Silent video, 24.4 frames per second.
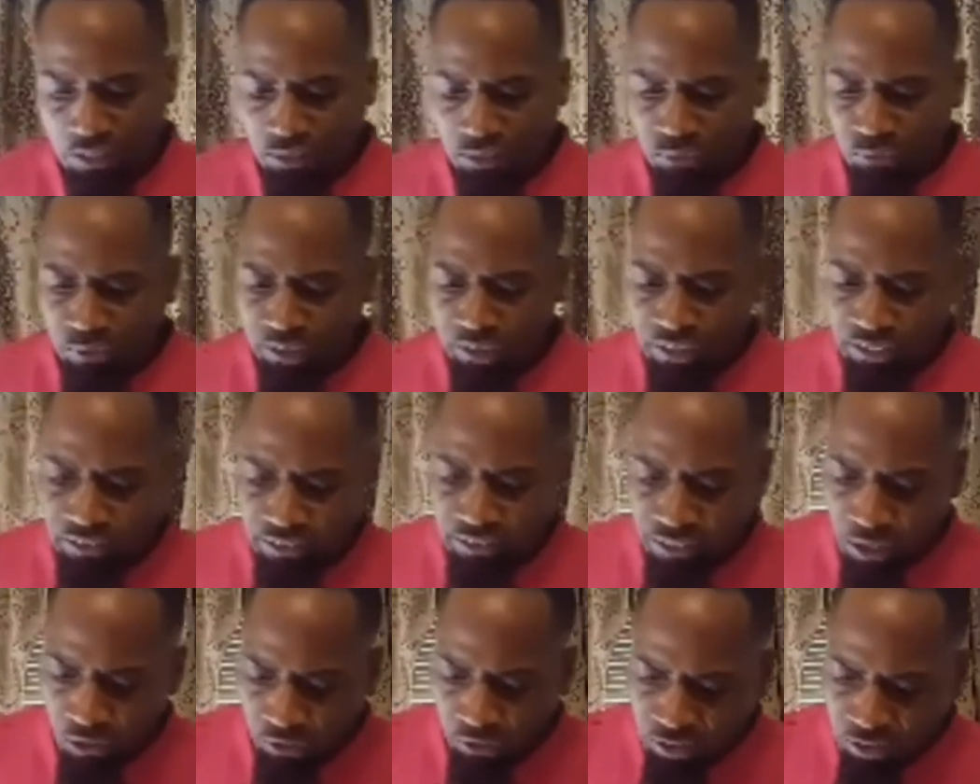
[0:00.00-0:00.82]
When he
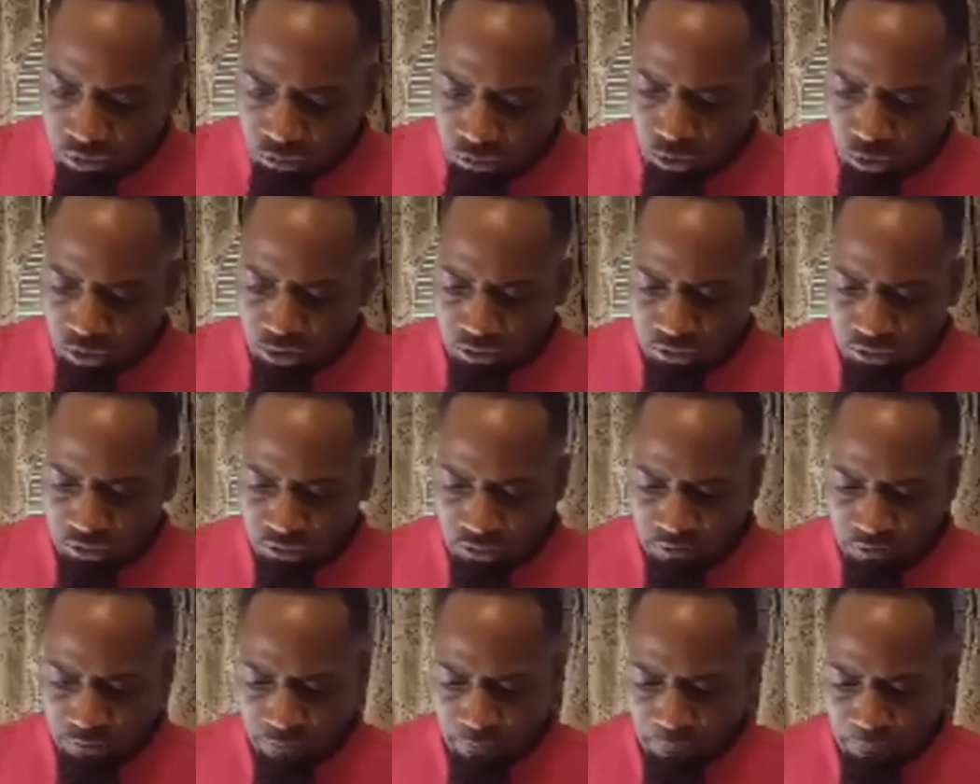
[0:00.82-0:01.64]
thought he was,
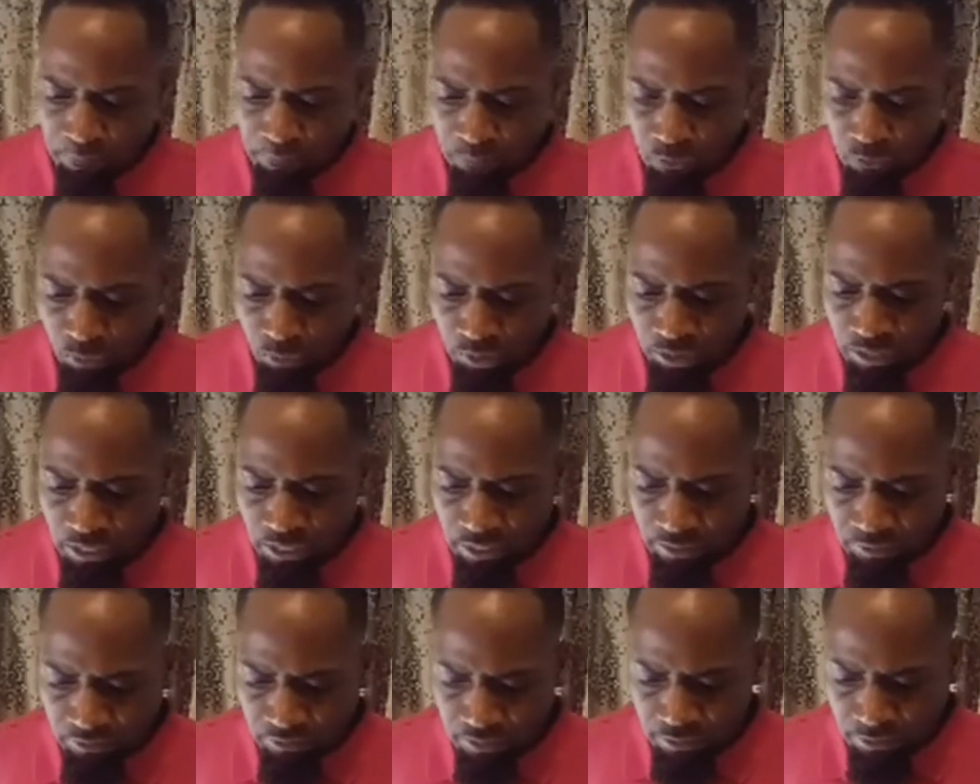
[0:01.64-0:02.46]
when
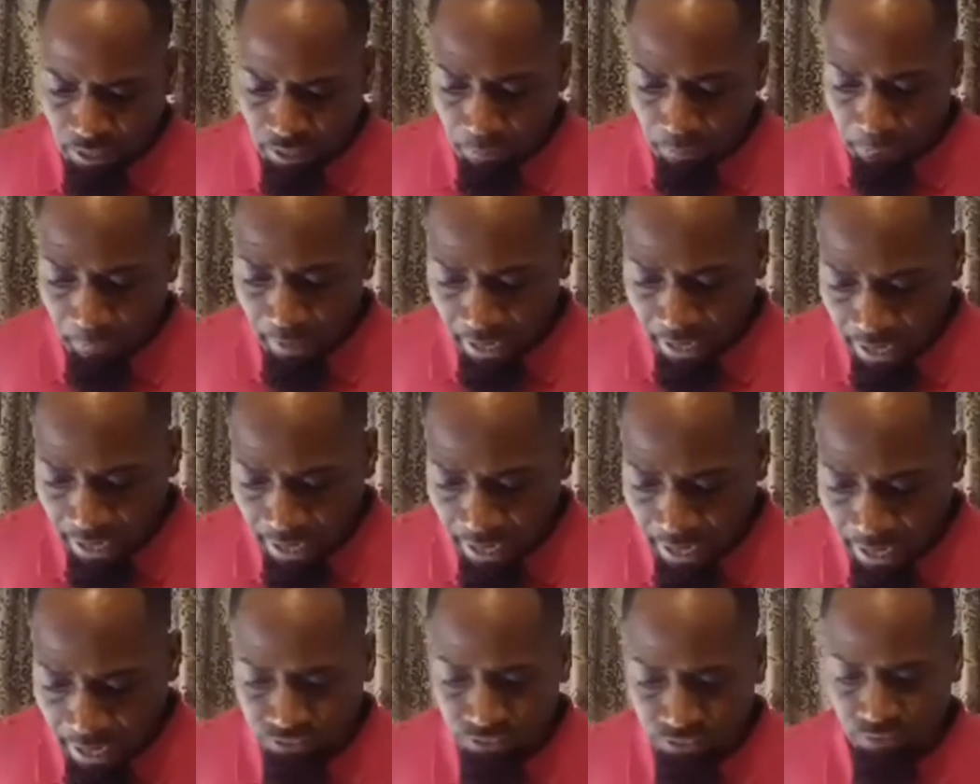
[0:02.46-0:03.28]
they, they
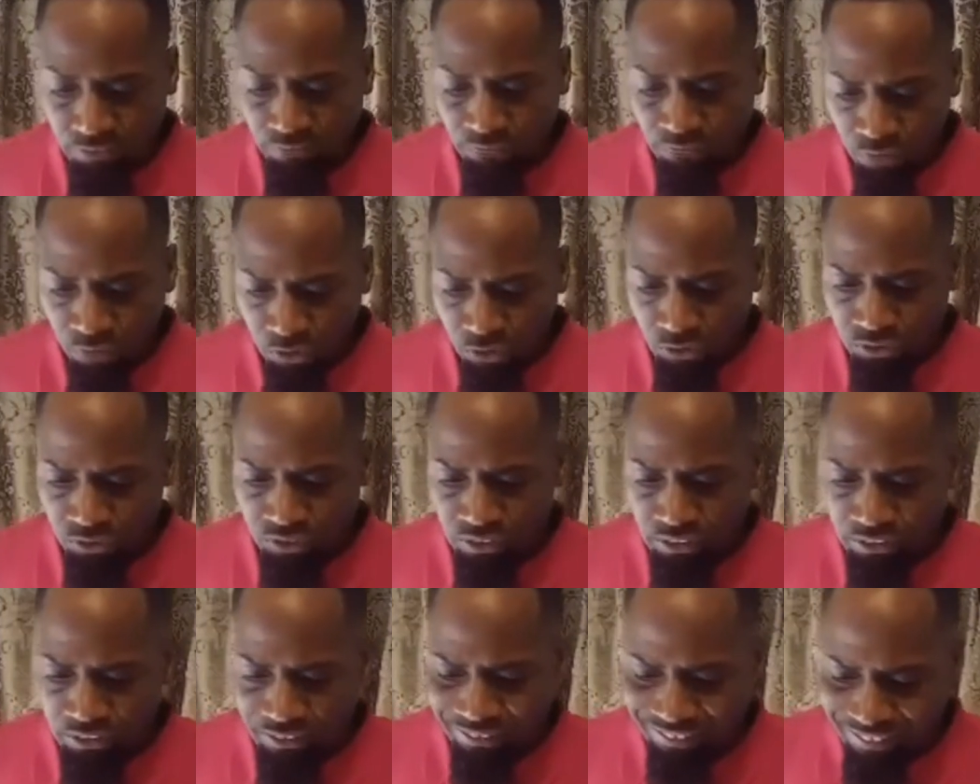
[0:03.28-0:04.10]
passed the
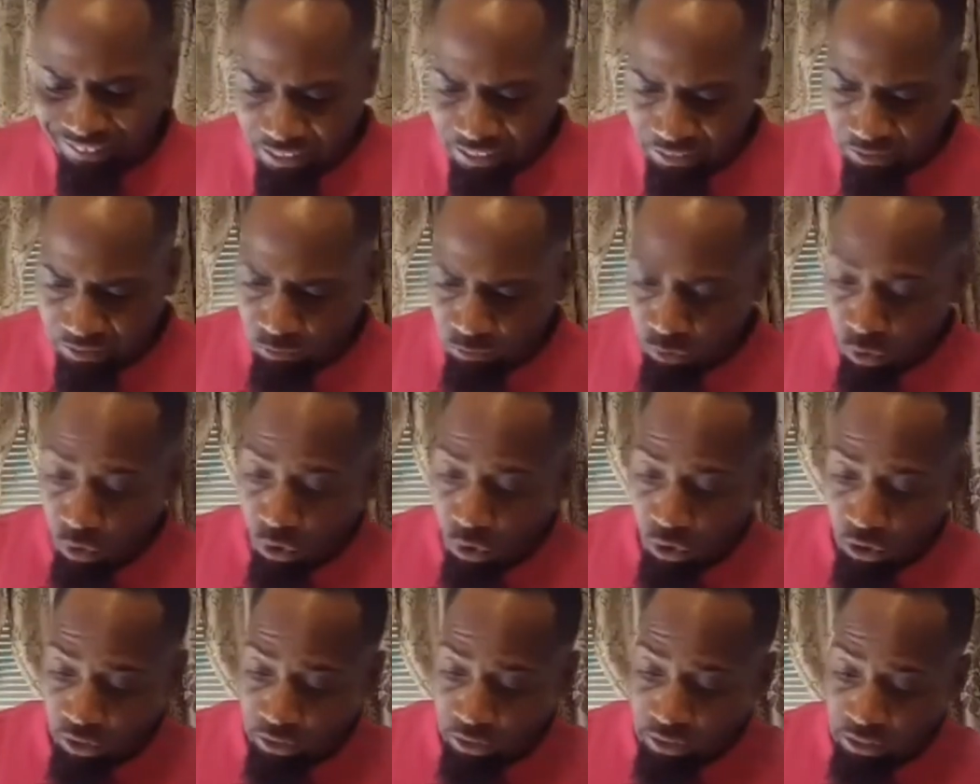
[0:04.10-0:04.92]
first and the second
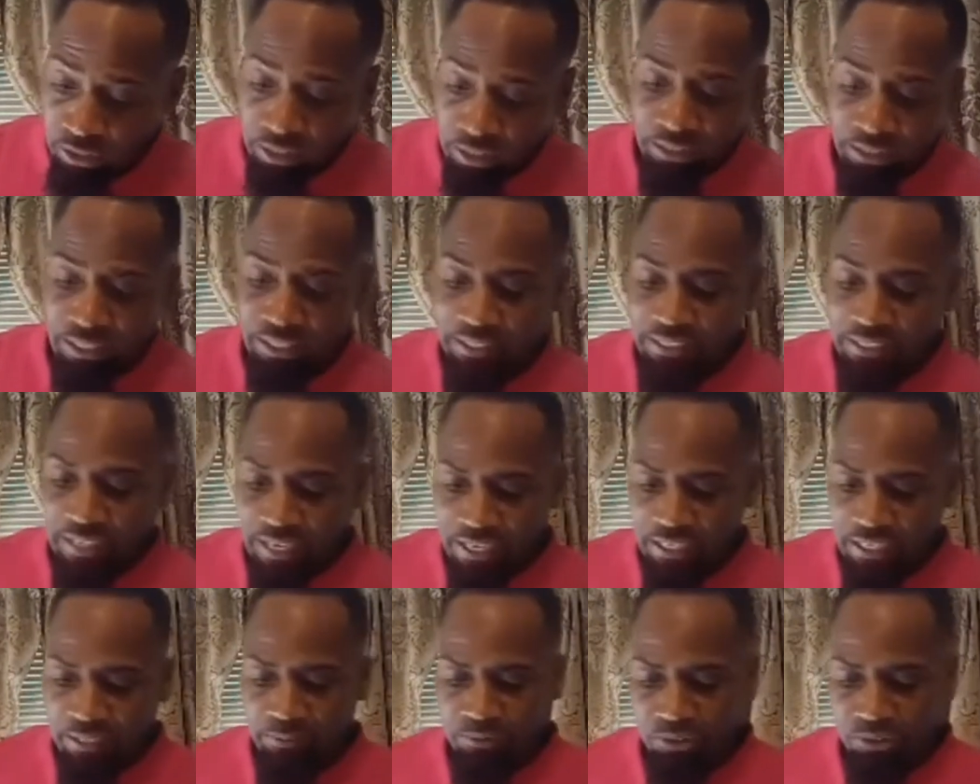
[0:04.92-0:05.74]
ward, they
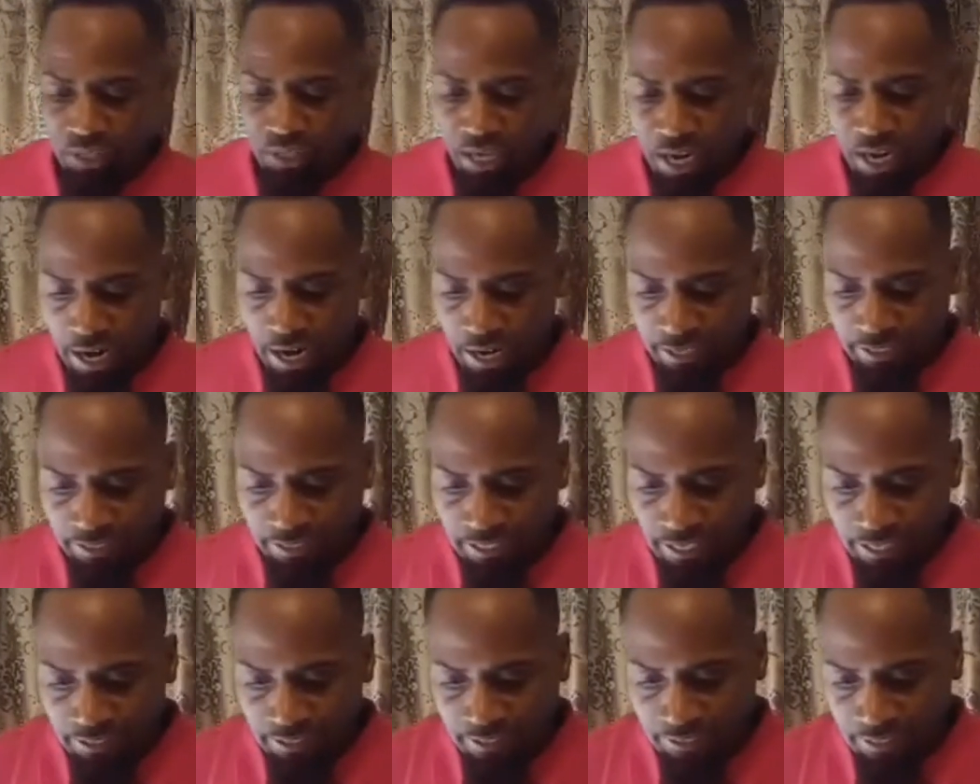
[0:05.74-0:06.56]
came to the iron
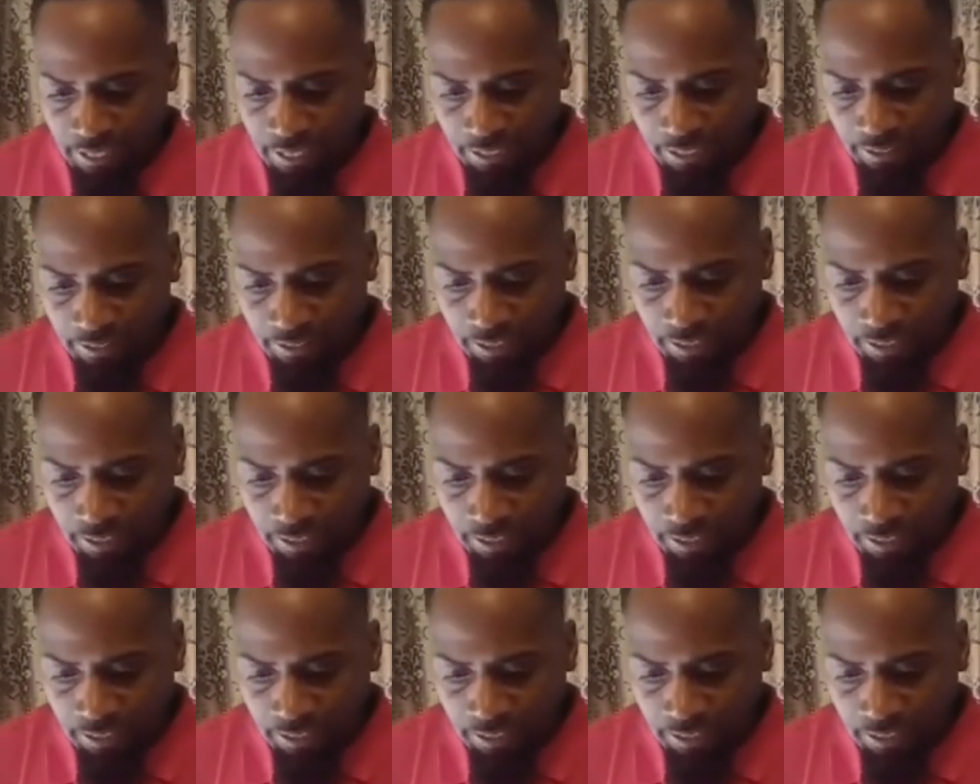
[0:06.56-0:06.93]
gate that